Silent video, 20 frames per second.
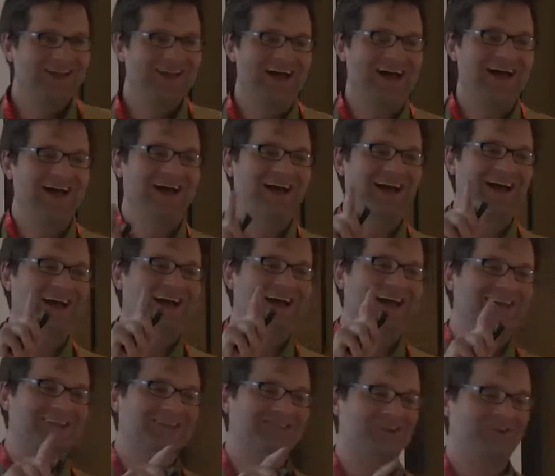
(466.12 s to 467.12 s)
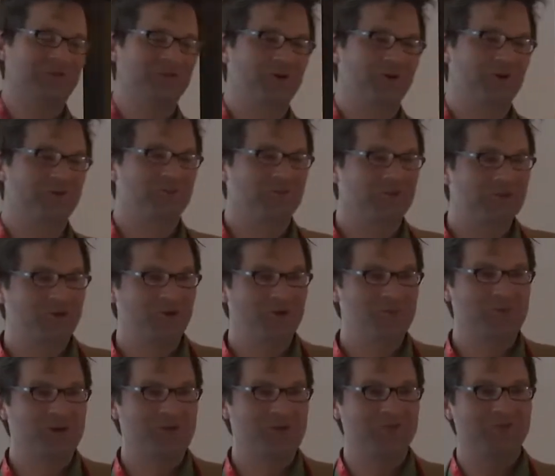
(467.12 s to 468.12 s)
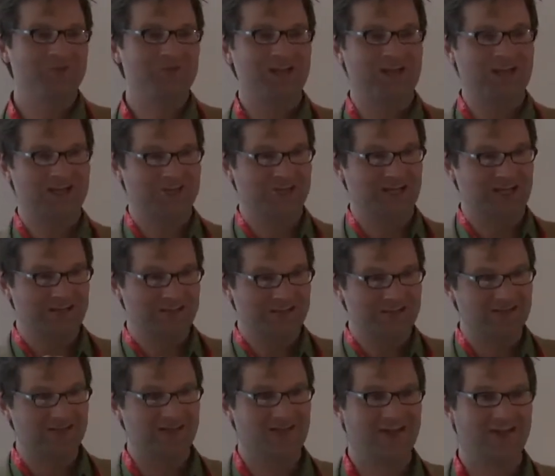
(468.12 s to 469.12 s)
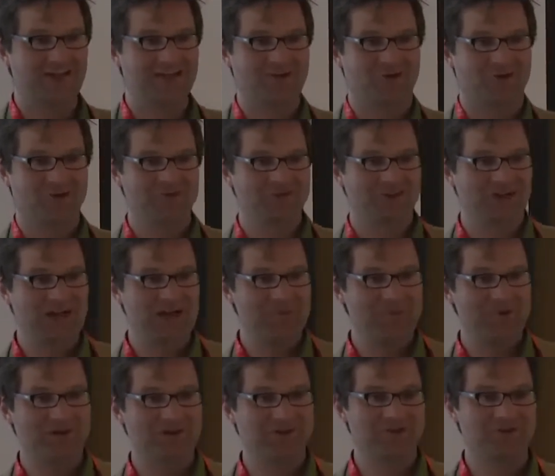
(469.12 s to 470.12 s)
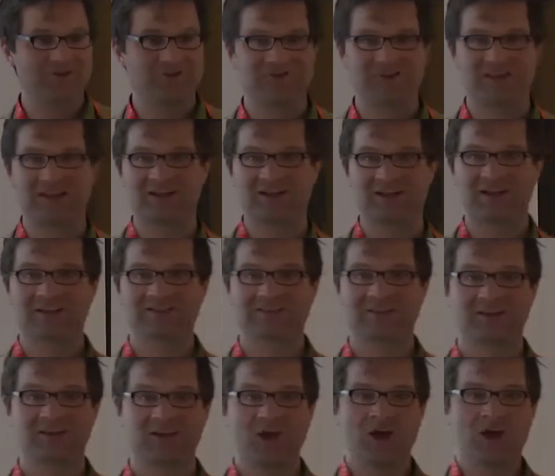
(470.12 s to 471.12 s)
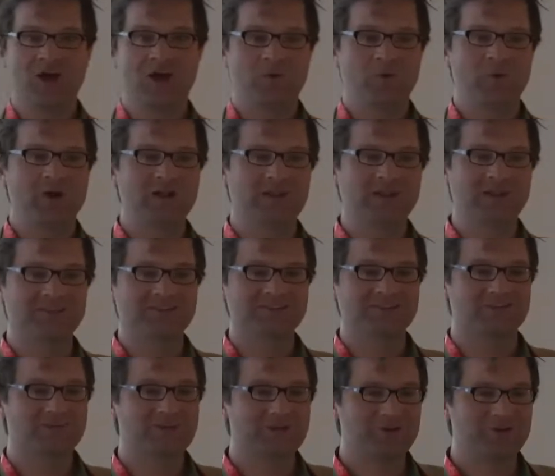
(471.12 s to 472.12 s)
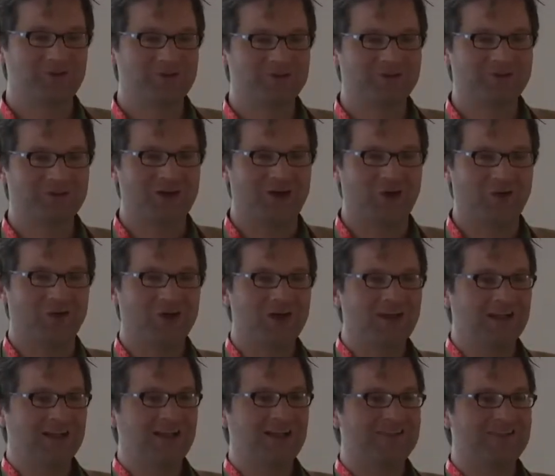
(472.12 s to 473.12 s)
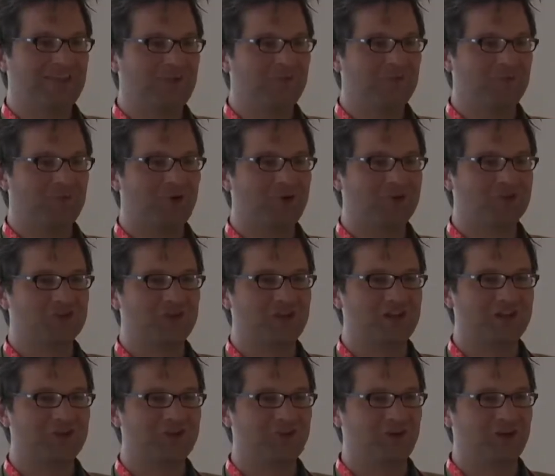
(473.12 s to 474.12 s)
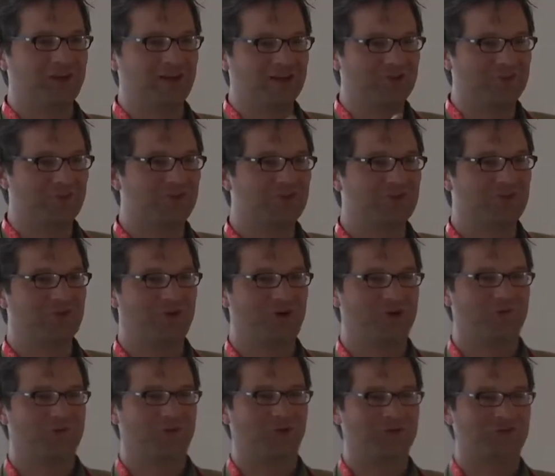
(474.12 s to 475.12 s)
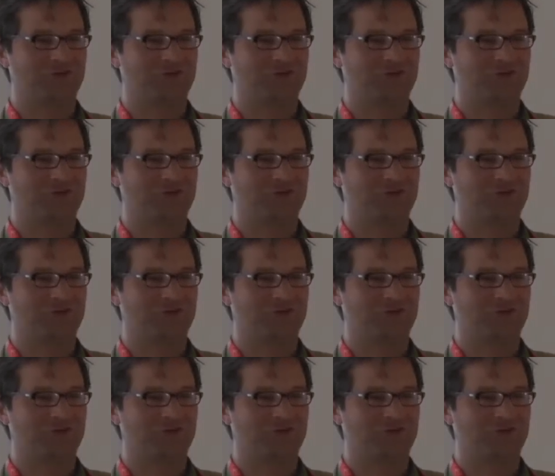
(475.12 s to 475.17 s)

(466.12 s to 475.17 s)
The first Bitcoin bubble, we like chatted and on Skype and we like said, well, there's this Bitcoin thing out. Let's have a blockchain or like a Bitcoin for